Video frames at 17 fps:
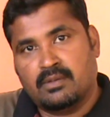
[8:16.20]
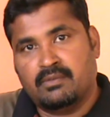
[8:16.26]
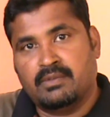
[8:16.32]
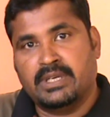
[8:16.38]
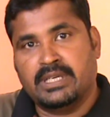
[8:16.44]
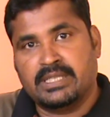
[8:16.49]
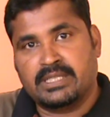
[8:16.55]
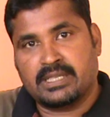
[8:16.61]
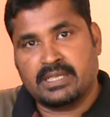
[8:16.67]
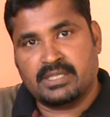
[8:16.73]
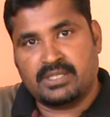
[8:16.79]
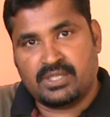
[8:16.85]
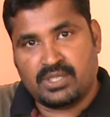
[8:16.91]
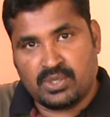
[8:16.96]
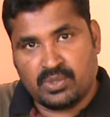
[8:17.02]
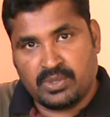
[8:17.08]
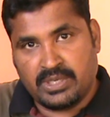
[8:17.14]
we
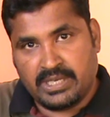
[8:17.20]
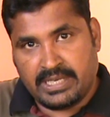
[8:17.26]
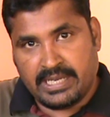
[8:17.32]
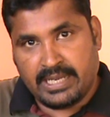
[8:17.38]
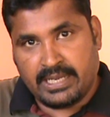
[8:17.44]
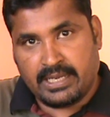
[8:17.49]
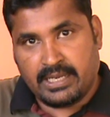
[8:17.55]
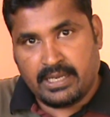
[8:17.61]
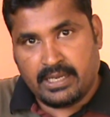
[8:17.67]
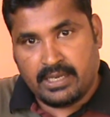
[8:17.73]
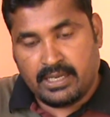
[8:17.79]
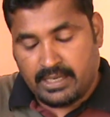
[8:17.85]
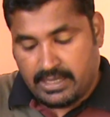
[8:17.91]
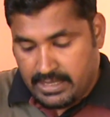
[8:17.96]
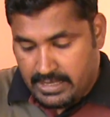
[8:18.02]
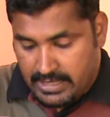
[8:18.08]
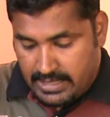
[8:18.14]
discussed Unitech
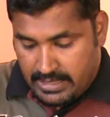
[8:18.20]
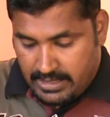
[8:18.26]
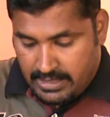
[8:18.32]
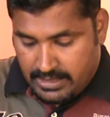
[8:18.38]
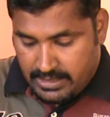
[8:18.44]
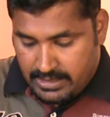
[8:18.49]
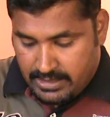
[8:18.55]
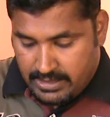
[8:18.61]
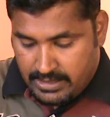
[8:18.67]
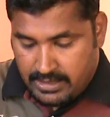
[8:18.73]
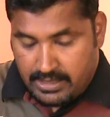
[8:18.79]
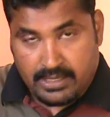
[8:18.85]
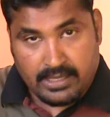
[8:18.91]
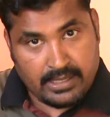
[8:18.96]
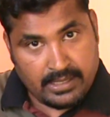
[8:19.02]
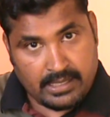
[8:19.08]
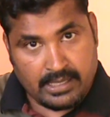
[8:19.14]
and
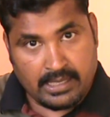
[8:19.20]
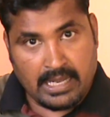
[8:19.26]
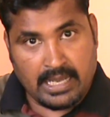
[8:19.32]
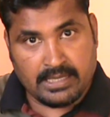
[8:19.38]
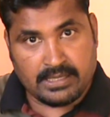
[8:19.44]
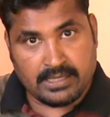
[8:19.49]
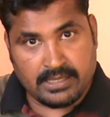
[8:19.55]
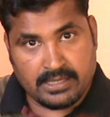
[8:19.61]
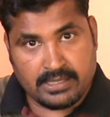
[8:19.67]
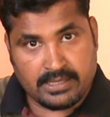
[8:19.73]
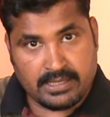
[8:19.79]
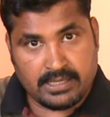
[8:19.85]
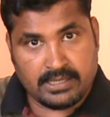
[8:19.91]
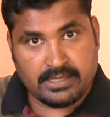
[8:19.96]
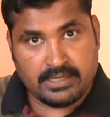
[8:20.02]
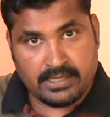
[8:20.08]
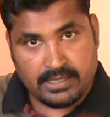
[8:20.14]
Reliance
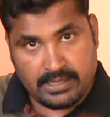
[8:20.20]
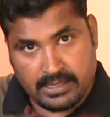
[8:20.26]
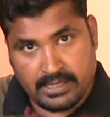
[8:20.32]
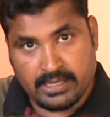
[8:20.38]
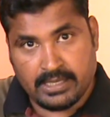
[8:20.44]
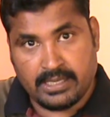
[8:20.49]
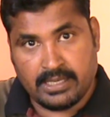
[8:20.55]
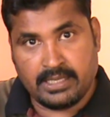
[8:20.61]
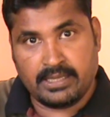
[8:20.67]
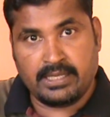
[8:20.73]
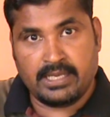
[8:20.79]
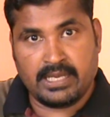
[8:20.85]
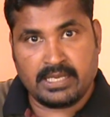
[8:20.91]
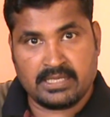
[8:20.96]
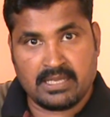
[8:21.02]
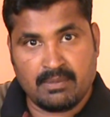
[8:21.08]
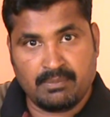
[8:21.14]
Industries in Hindi
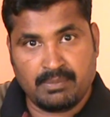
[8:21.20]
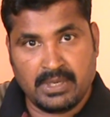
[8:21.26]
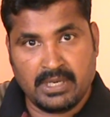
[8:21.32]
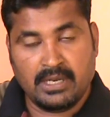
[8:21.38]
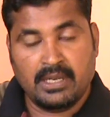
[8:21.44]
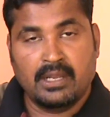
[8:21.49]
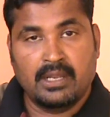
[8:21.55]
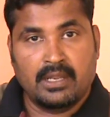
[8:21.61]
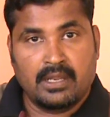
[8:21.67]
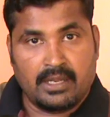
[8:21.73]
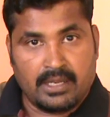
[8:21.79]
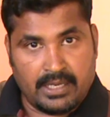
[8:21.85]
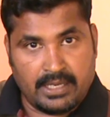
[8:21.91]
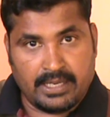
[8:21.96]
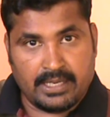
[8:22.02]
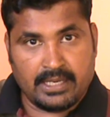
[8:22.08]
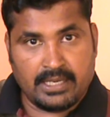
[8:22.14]
example.
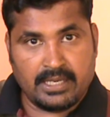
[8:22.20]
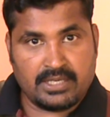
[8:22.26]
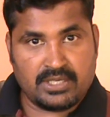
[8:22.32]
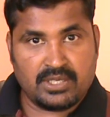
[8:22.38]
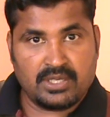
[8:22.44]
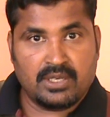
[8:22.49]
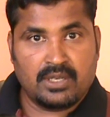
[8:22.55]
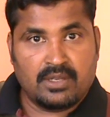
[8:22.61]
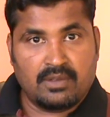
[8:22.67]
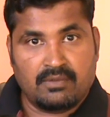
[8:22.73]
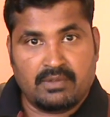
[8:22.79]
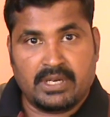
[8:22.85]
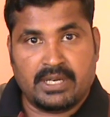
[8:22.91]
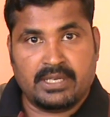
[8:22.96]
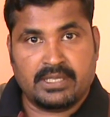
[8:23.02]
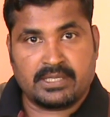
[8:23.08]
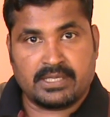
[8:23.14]
In English, we
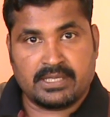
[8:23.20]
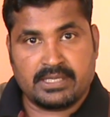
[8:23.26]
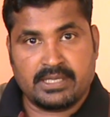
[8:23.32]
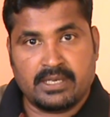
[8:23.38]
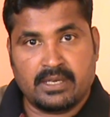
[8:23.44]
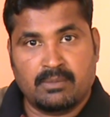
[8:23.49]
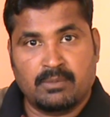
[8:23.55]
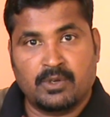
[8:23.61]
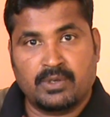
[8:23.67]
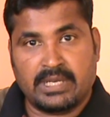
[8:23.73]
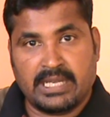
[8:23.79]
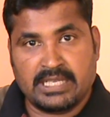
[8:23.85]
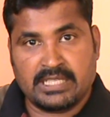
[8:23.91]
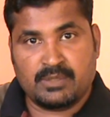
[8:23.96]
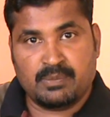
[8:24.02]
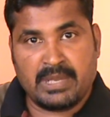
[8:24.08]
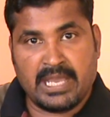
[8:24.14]
are discussing about
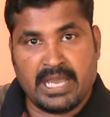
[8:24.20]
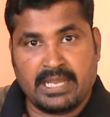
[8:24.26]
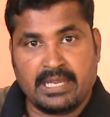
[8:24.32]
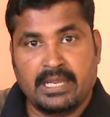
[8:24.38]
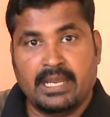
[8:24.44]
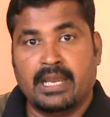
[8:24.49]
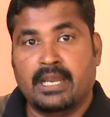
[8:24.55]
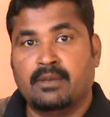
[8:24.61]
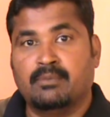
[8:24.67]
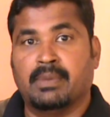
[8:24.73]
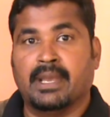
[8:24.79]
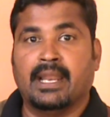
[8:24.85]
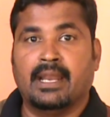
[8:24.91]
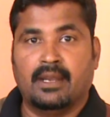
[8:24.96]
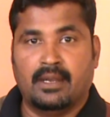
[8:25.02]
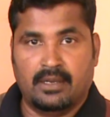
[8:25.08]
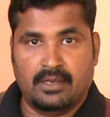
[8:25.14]
SBI and BHEL.